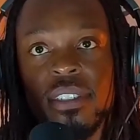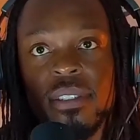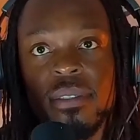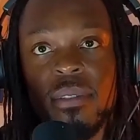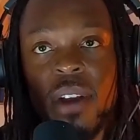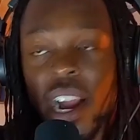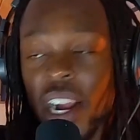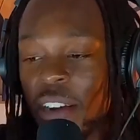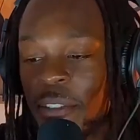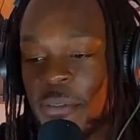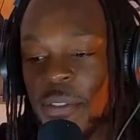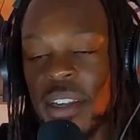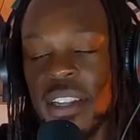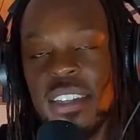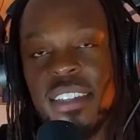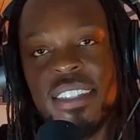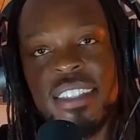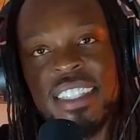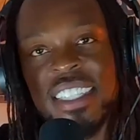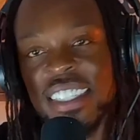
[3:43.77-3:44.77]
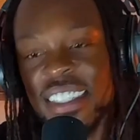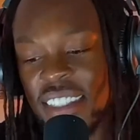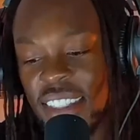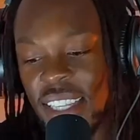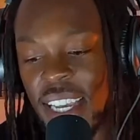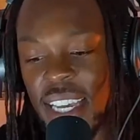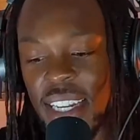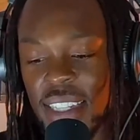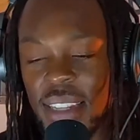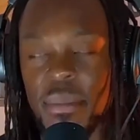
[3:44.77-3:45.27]
Rockefeller
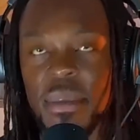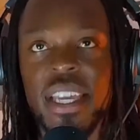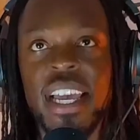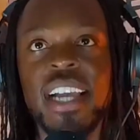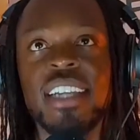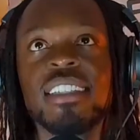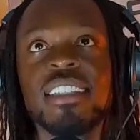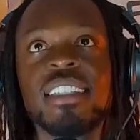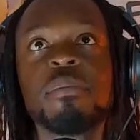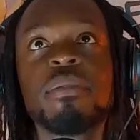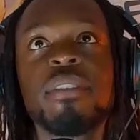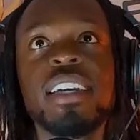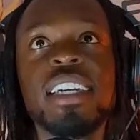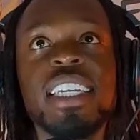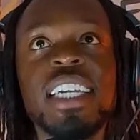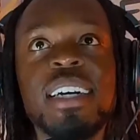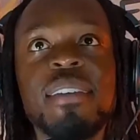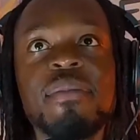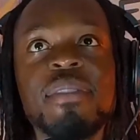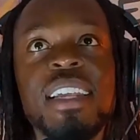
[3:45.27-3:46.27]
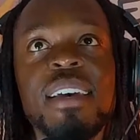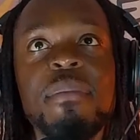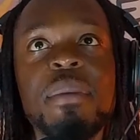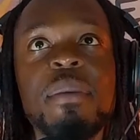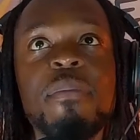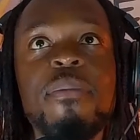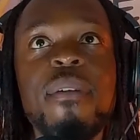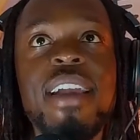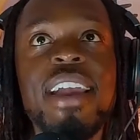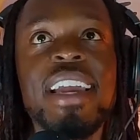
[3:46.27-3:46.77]
said, let me actually bring it up. Let me
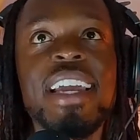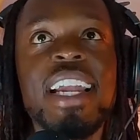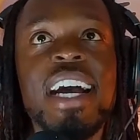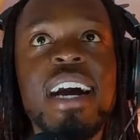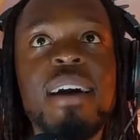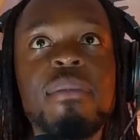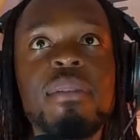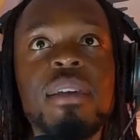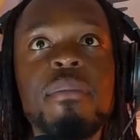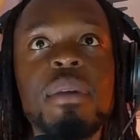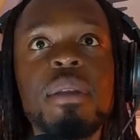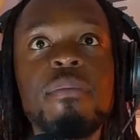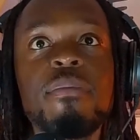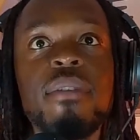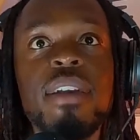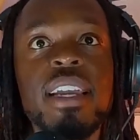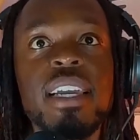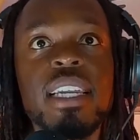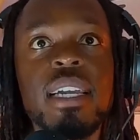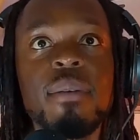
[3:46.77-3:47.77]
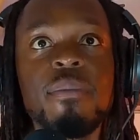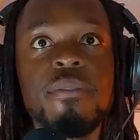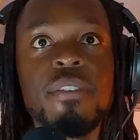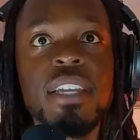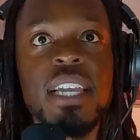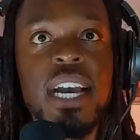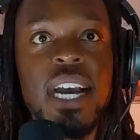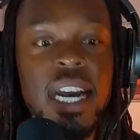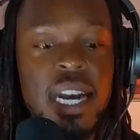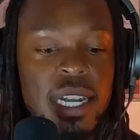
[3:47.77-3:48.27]
bring it up for
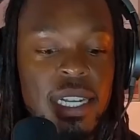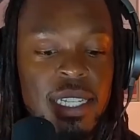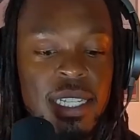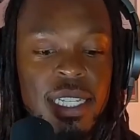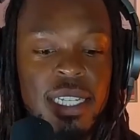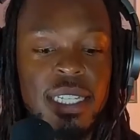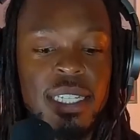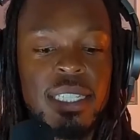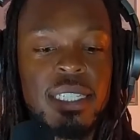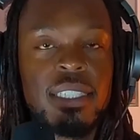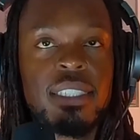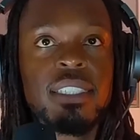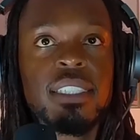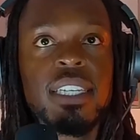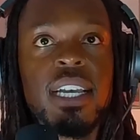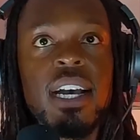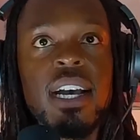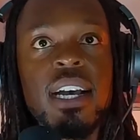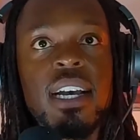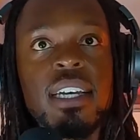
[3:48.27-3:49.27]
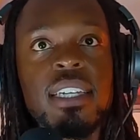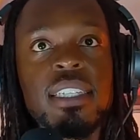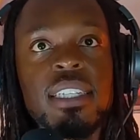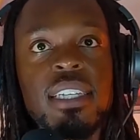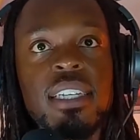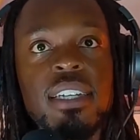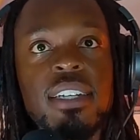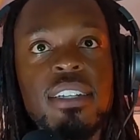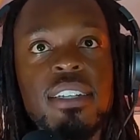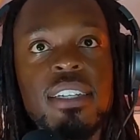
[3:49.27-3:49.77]
y'all.
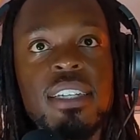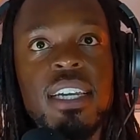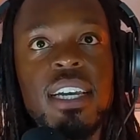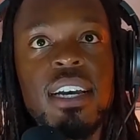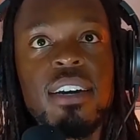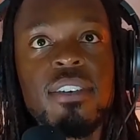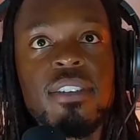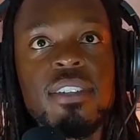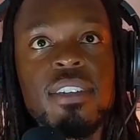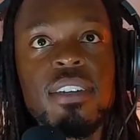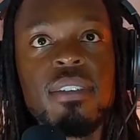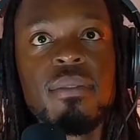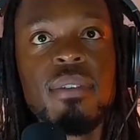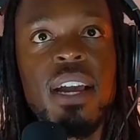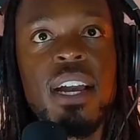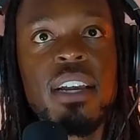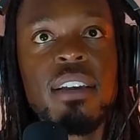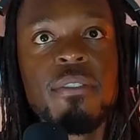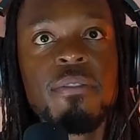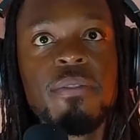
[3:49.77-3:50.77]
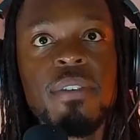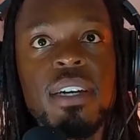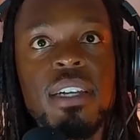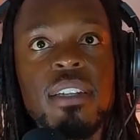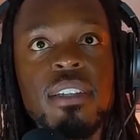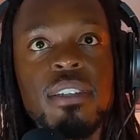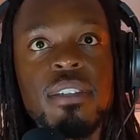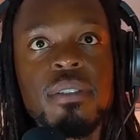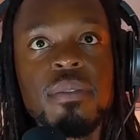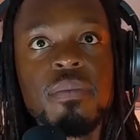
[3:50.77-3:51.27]
Hold on.
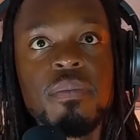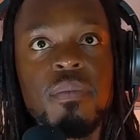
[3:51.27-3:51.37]
Rockefeller.